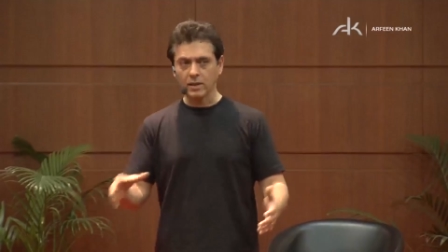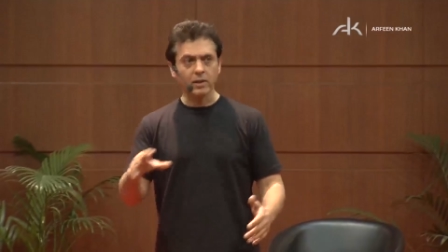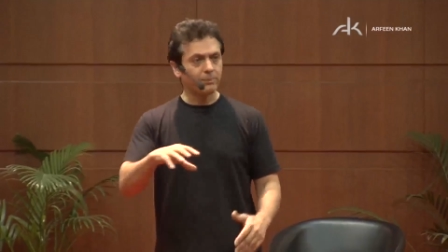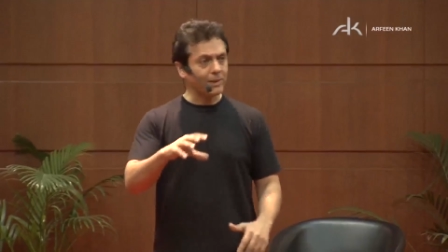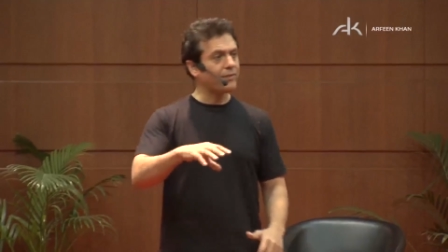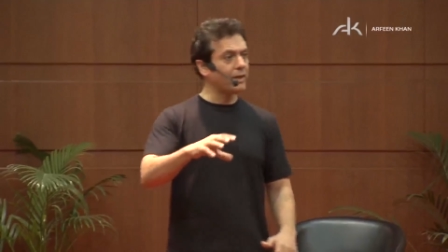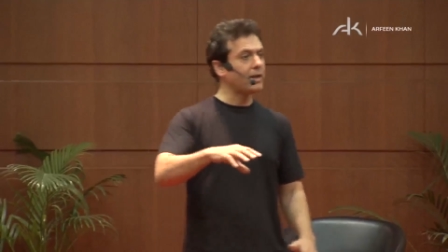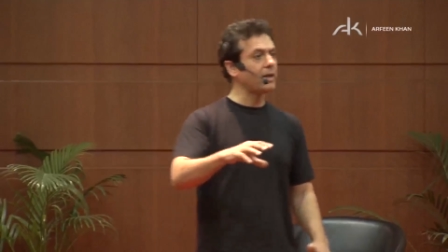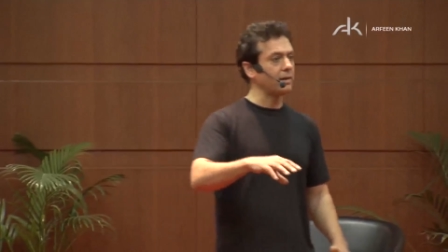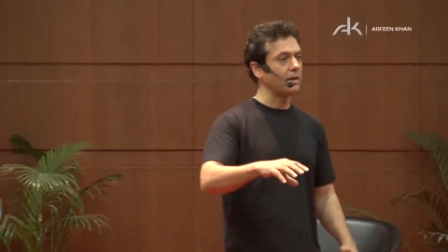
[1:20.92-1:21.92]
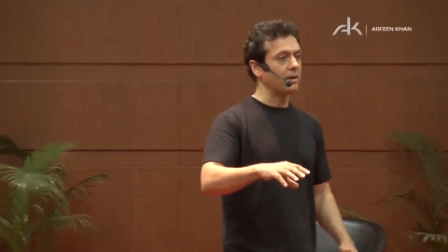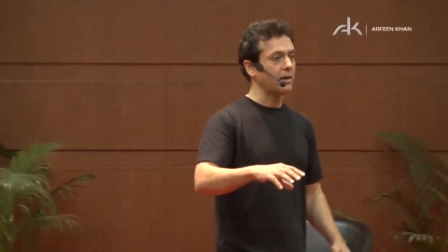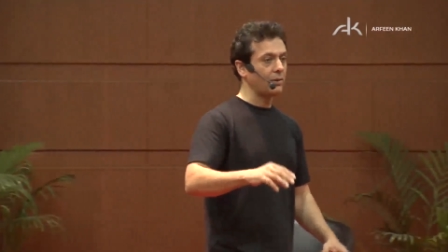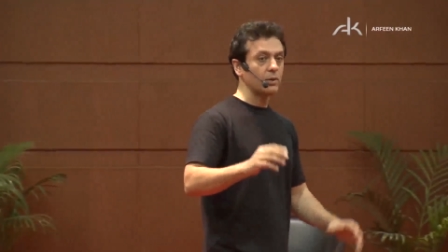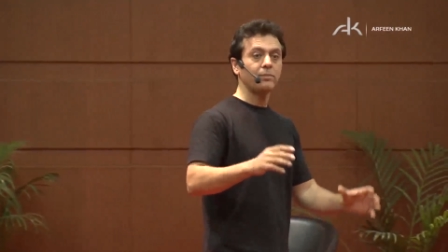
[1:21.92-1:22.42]
a big thing in India.
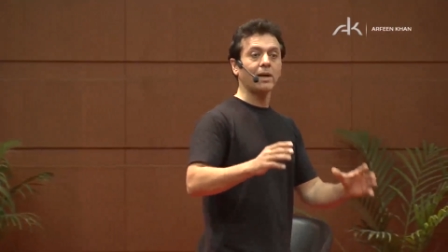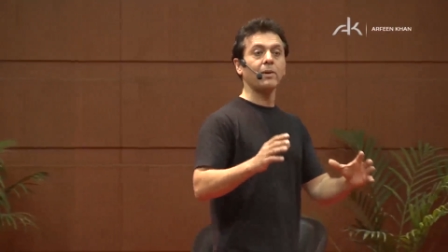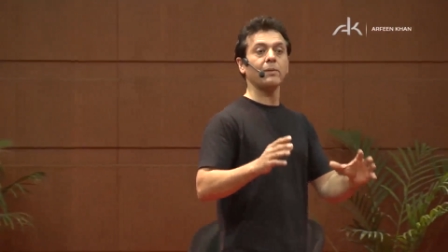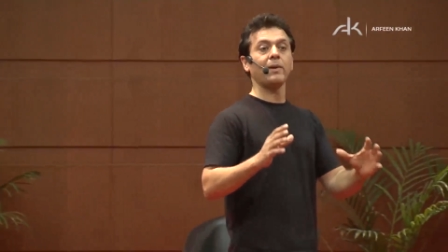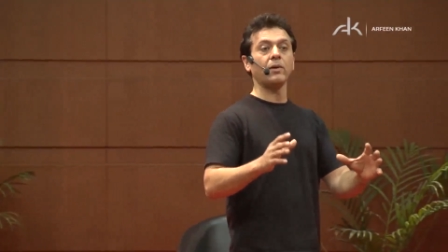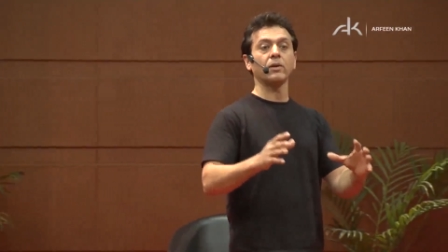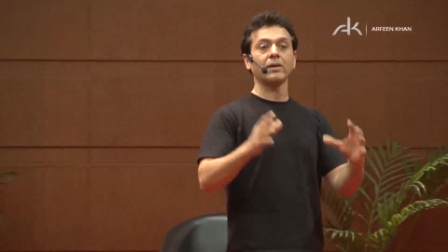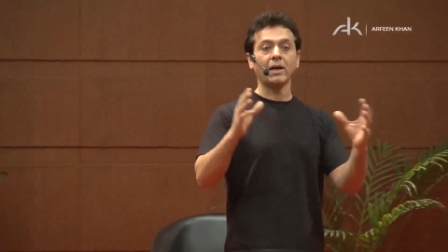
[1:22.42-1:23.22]
I want to buy my parents a